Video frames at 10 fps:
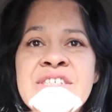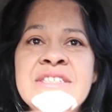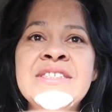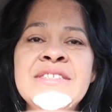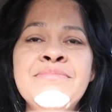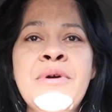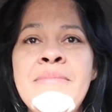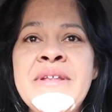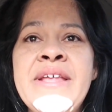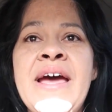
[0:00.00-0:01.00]
just
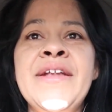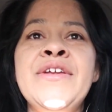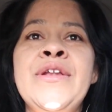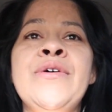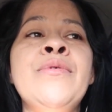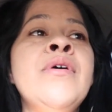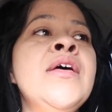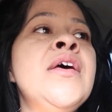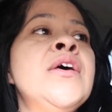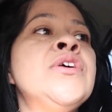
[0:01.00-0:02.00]
mom and dad, you know.
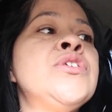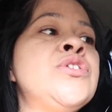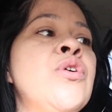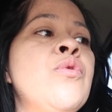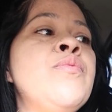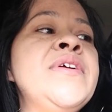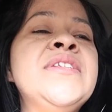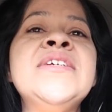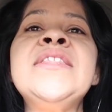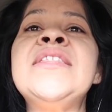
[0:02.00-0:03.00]
So we
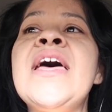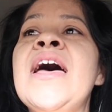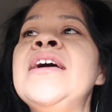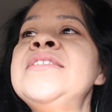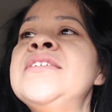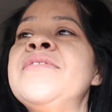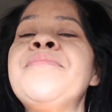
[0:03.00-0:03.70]
did that.